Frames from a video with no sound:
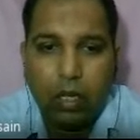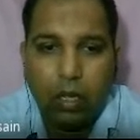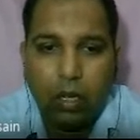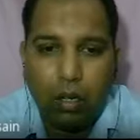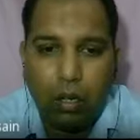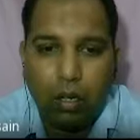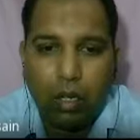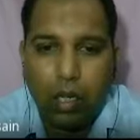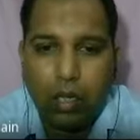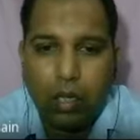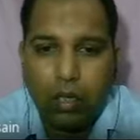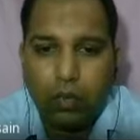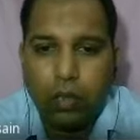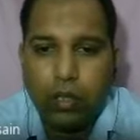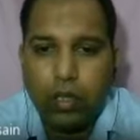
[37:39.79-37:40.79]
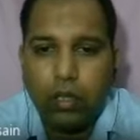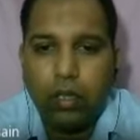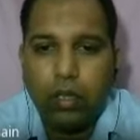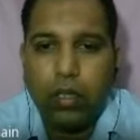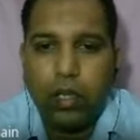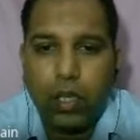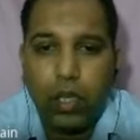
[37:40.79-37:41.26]
or other
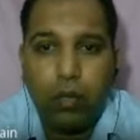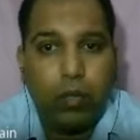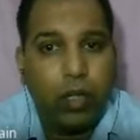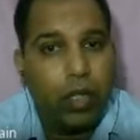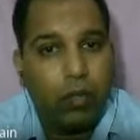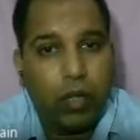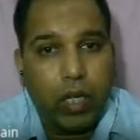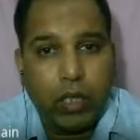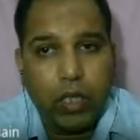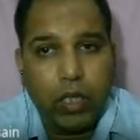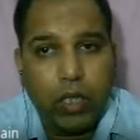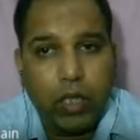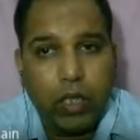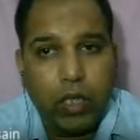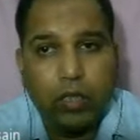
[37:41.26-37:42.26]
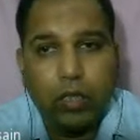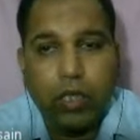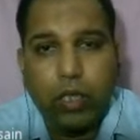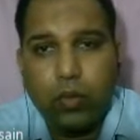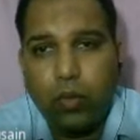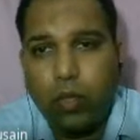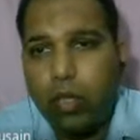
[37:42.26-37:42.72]
physical containment devices. That's
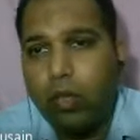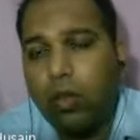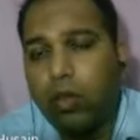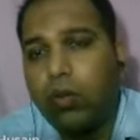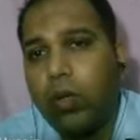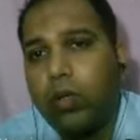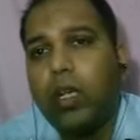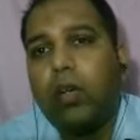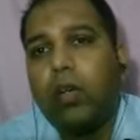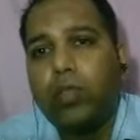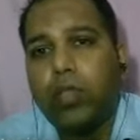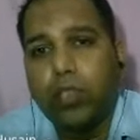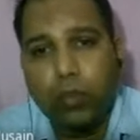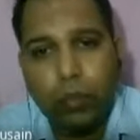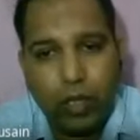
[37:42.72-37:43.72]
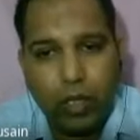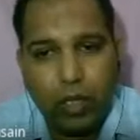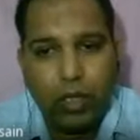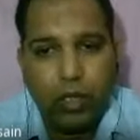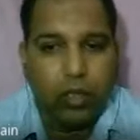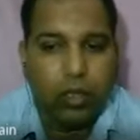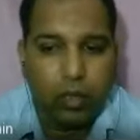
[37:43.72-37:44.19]
what I was explaining
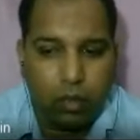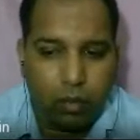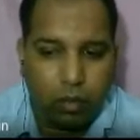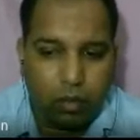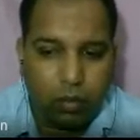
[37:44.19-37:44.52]
earlier.